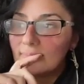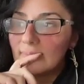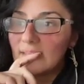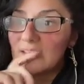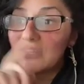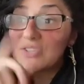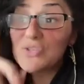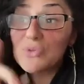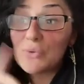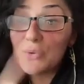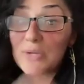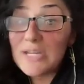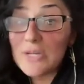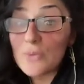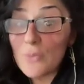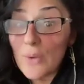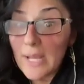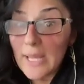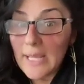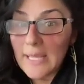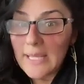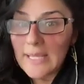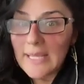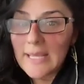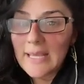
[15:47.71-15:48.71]
So
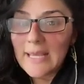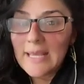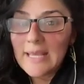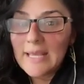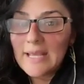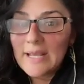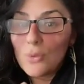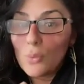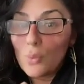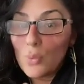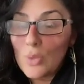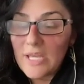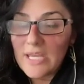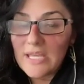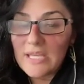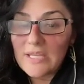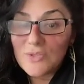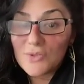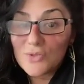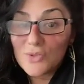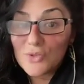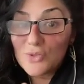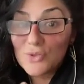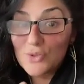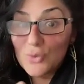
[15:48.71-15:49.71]
anyway,
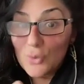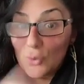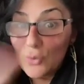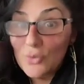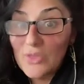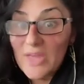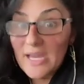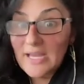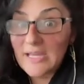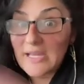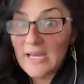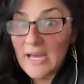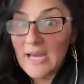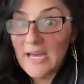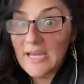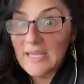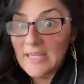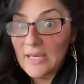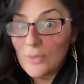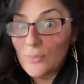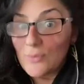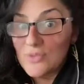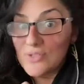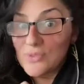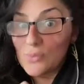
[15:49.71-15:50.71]
we told that guy
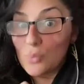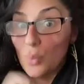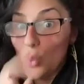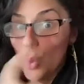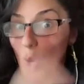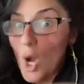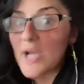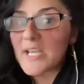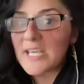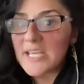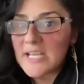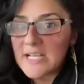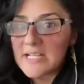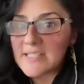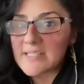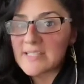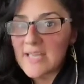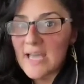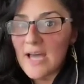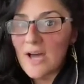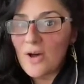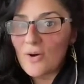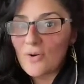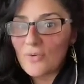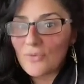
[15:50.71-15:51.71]
that was walking us
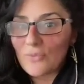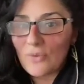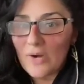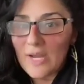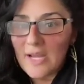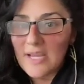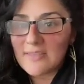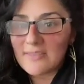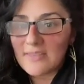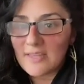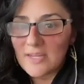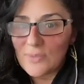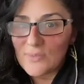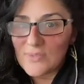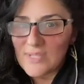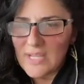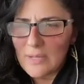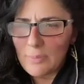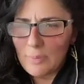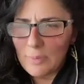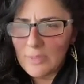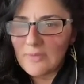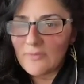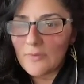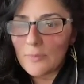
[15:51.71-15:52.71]
out, right? That he was
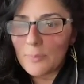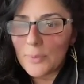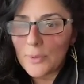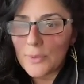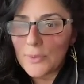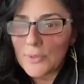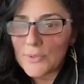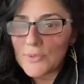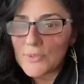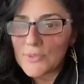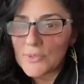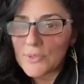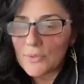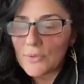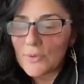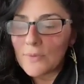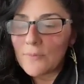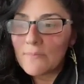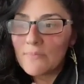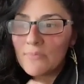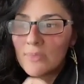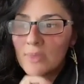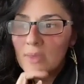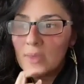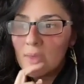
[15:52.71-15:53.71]
like, I believe a producer.
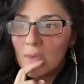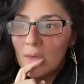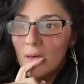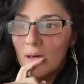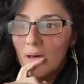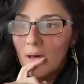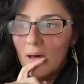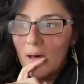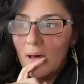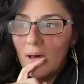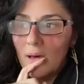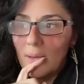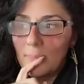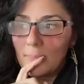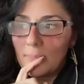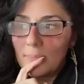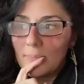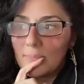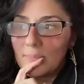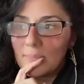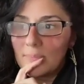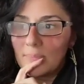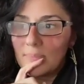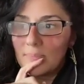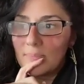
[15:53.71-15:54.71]

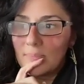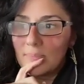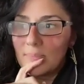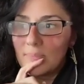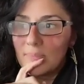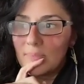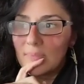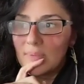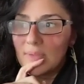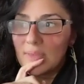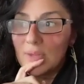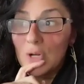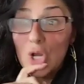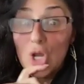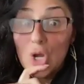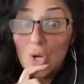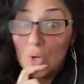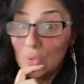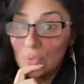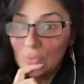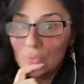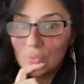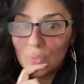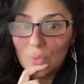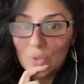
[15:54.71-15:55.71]

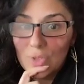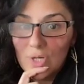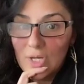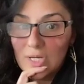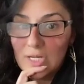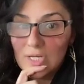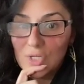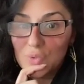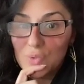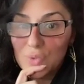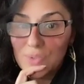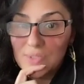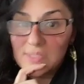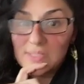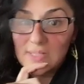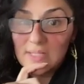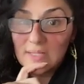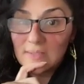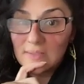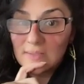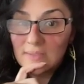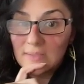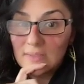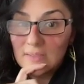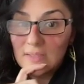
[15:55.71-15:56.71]
No, we're not
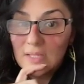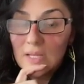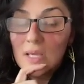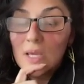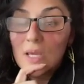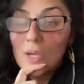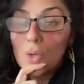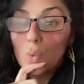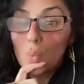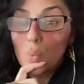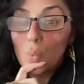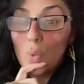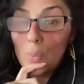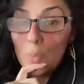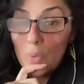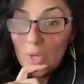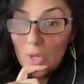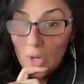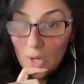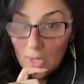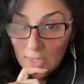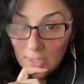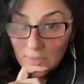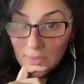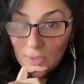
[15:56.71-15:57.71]
interested. When we
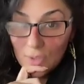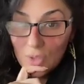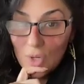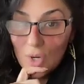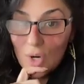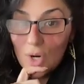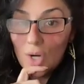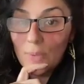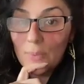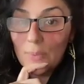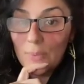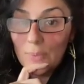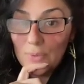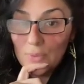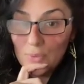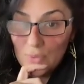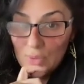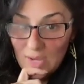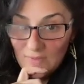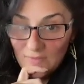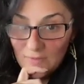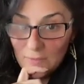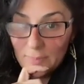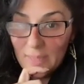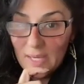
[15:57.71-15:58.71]
got in the car and we were
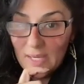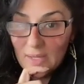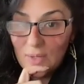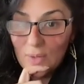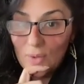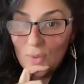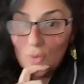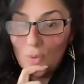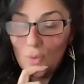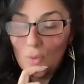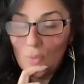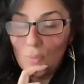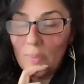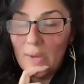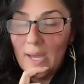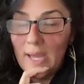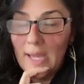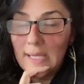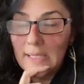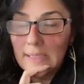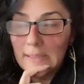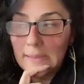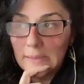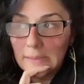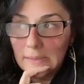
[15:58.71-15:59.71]
driving back home,
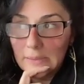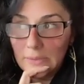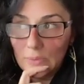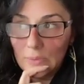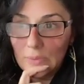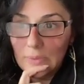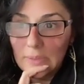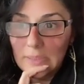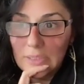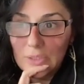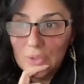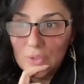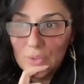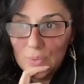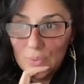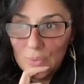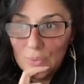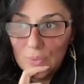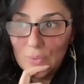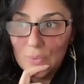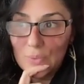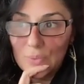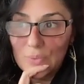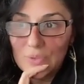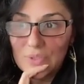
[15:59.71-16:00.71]
I literally
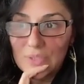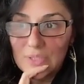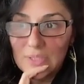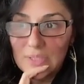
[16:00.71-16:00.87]
told